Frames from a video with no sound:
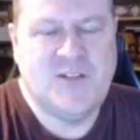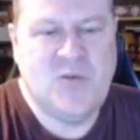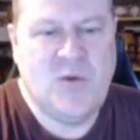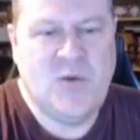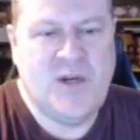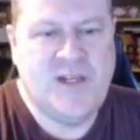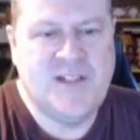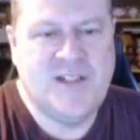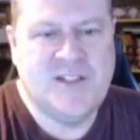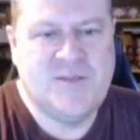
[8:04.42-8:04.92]

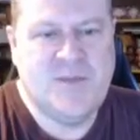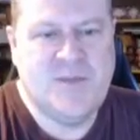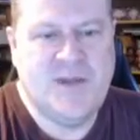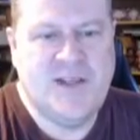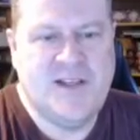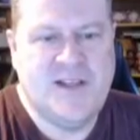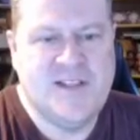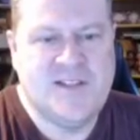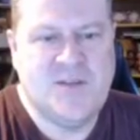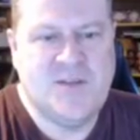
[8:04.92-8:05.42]
20 just
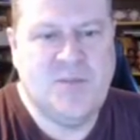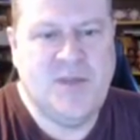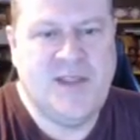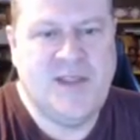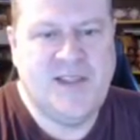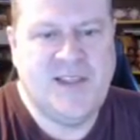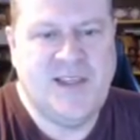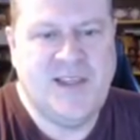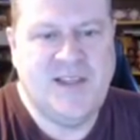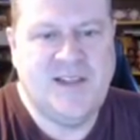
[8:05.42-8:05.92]
because the
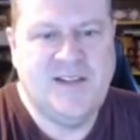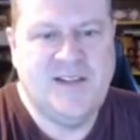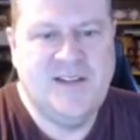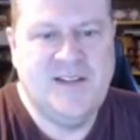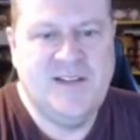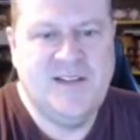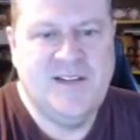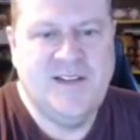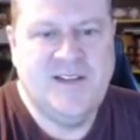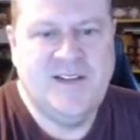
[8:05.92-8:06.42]
blinking
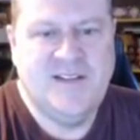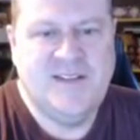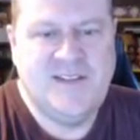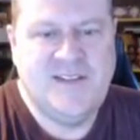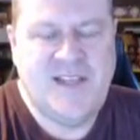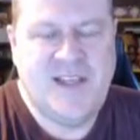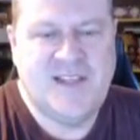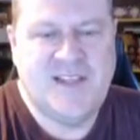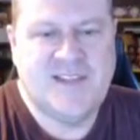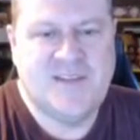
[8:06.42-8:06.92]

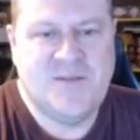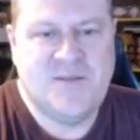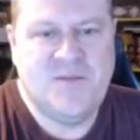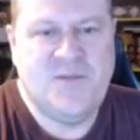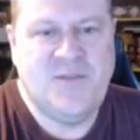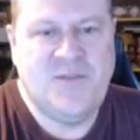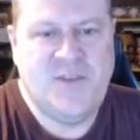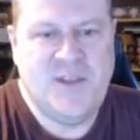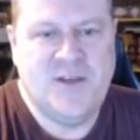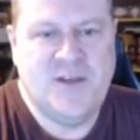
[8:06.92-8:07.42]
takes some
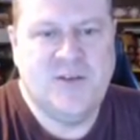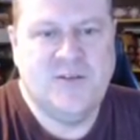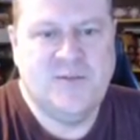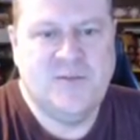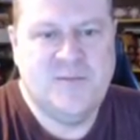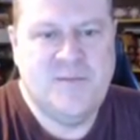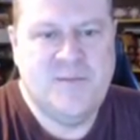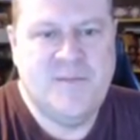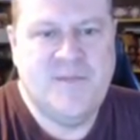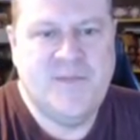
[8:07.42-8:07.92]
feel
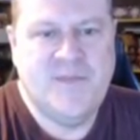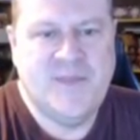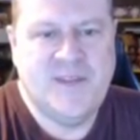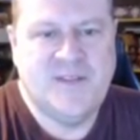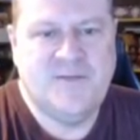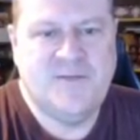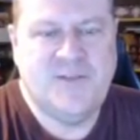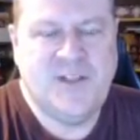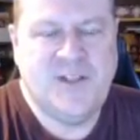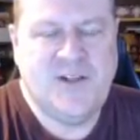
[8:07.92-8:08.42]

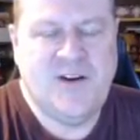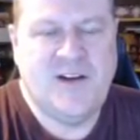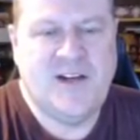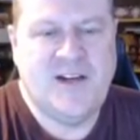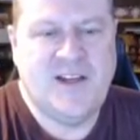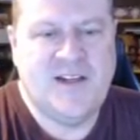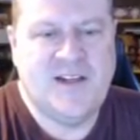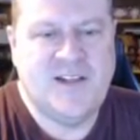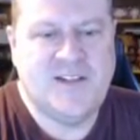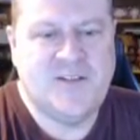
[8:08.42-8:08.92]
to figure out
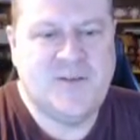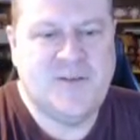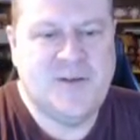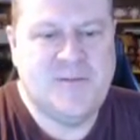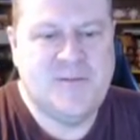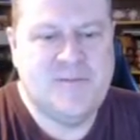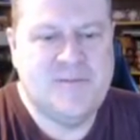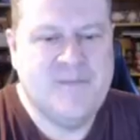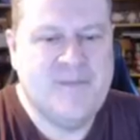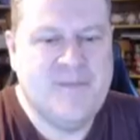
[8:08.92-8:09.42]
how to do it.
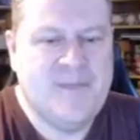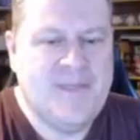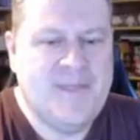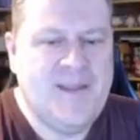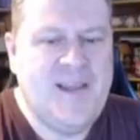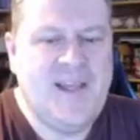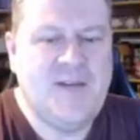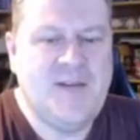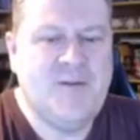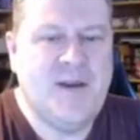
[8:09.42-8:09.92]

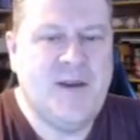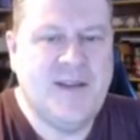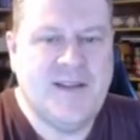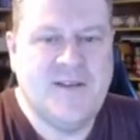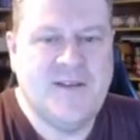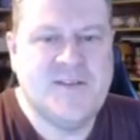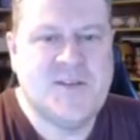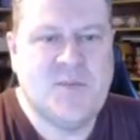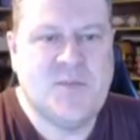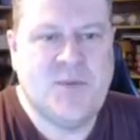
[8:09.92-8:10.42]
Anyway,
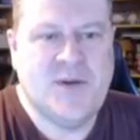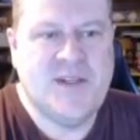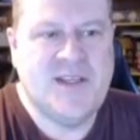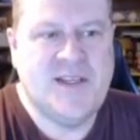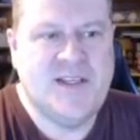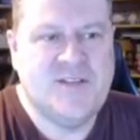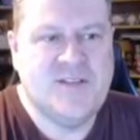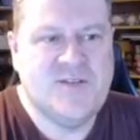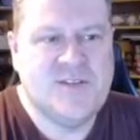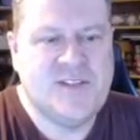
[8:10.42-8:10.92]
that was a pretty
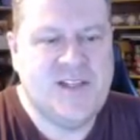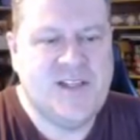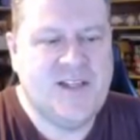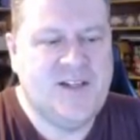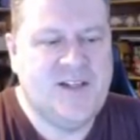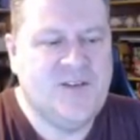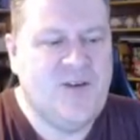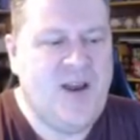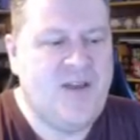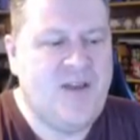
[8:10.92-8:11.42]

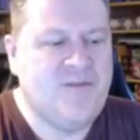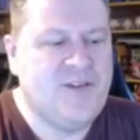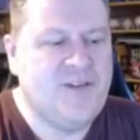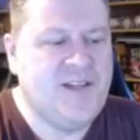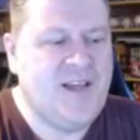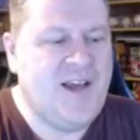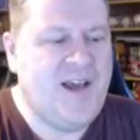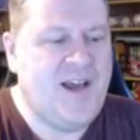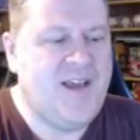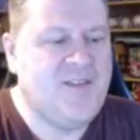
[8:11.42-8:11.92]
interesting
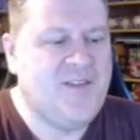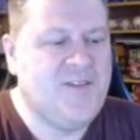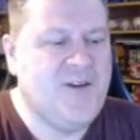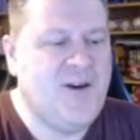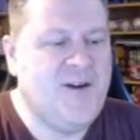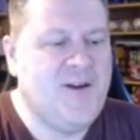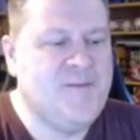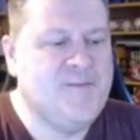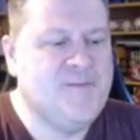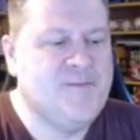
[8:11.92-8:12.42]
graphic, I
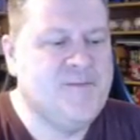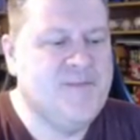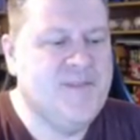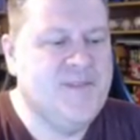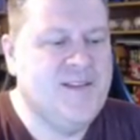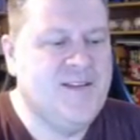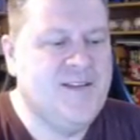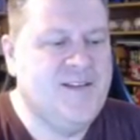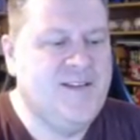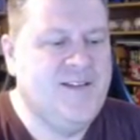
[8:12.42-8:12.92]
thought.
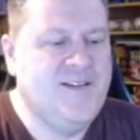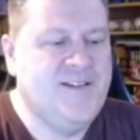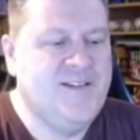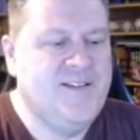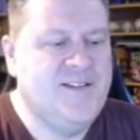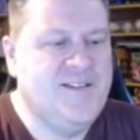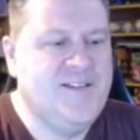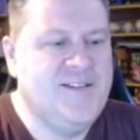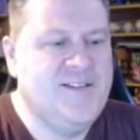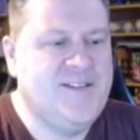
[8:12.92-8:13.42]

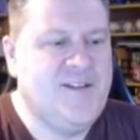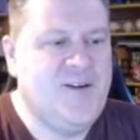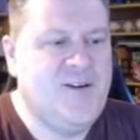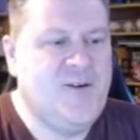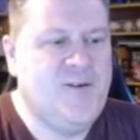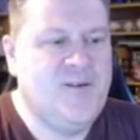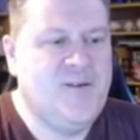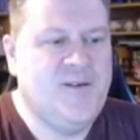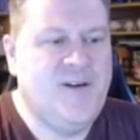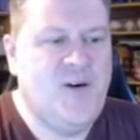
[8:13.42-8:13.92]

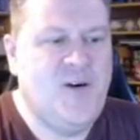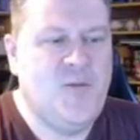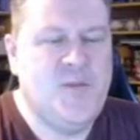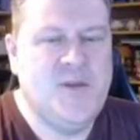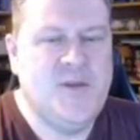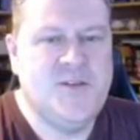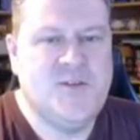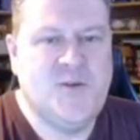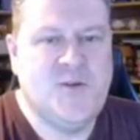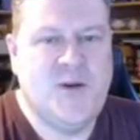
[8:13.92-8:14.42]
So I hope
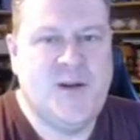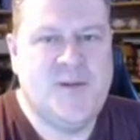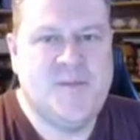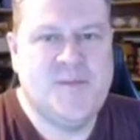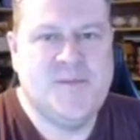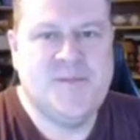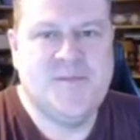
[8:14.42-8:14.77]
you enjoyed it.